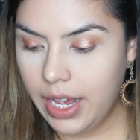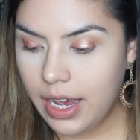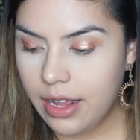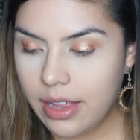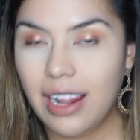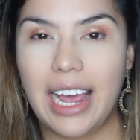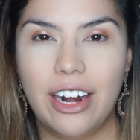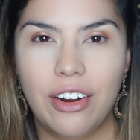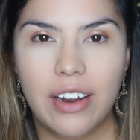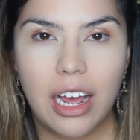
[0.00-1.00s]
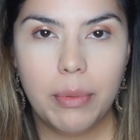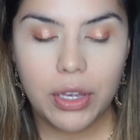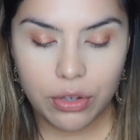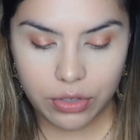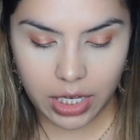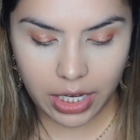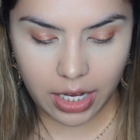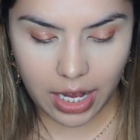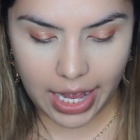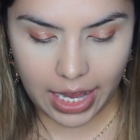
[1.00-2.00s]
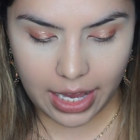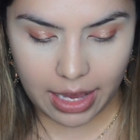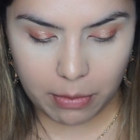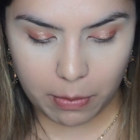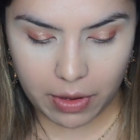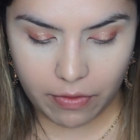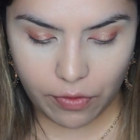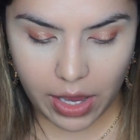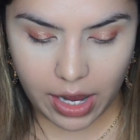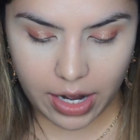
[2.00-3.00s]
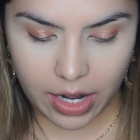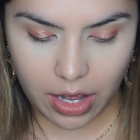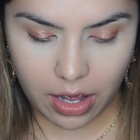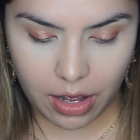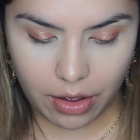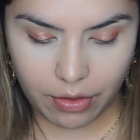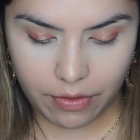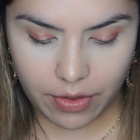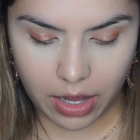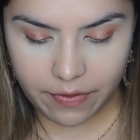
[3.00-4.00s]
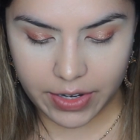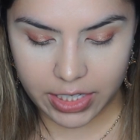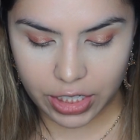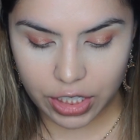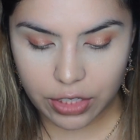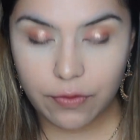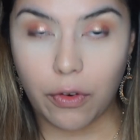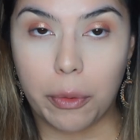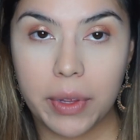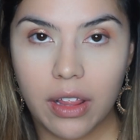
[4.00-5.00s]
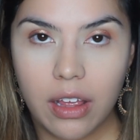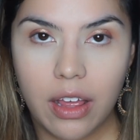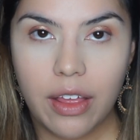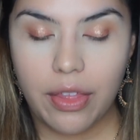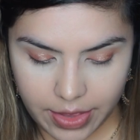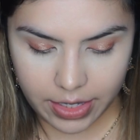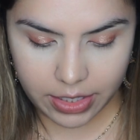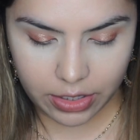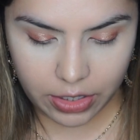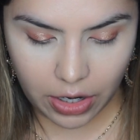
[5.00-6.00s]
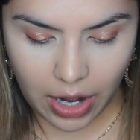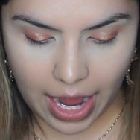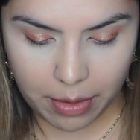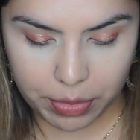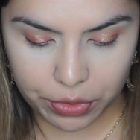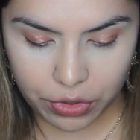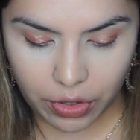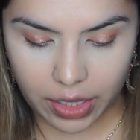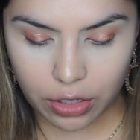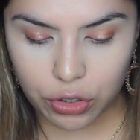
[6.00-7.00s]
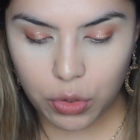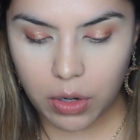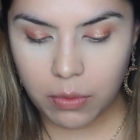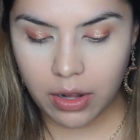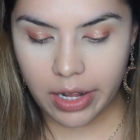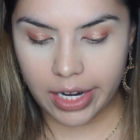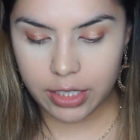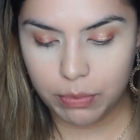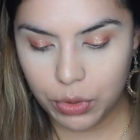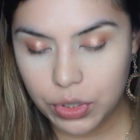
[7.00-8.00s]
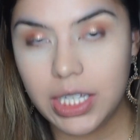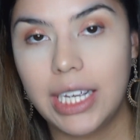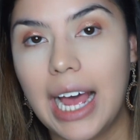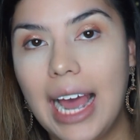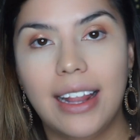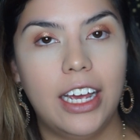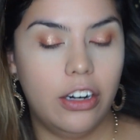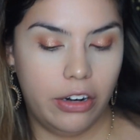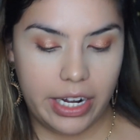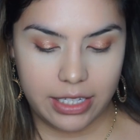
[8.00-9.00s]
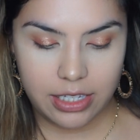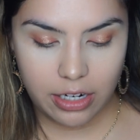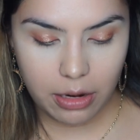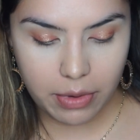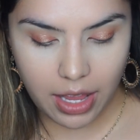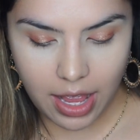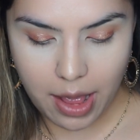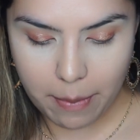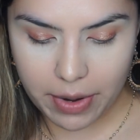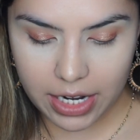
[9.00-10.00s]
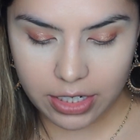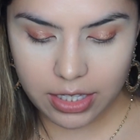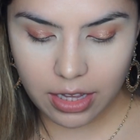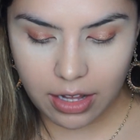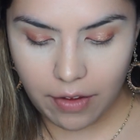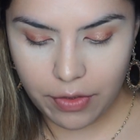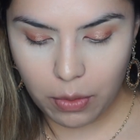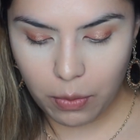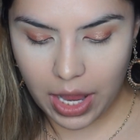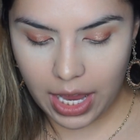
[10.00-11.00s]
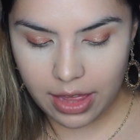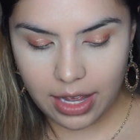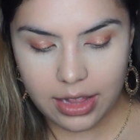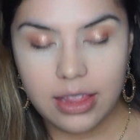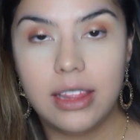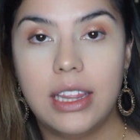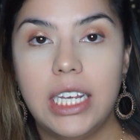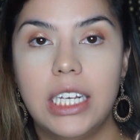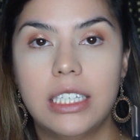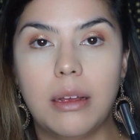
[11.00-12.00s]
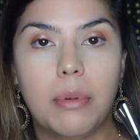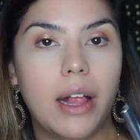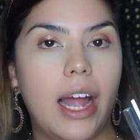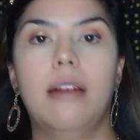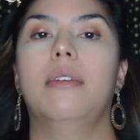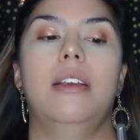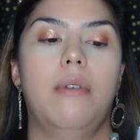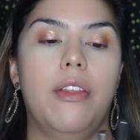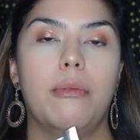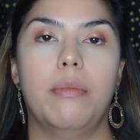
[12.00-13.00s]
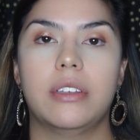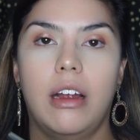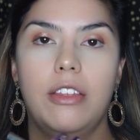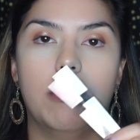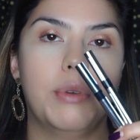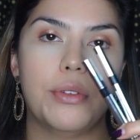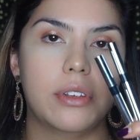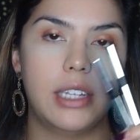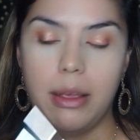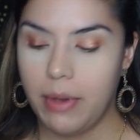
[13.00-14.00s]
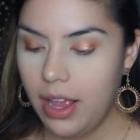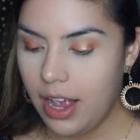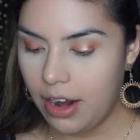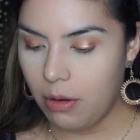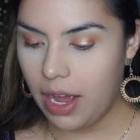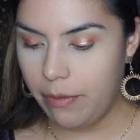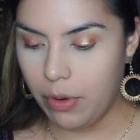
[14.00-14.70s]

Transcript: And the liner that I'll be using, I am a big fan of Physicians Formula. This is our eye booster, like the 2-in-1 lash boosting eyeliner and serum. But I just love the way that these apply really well. They're both the same. I don't know why I have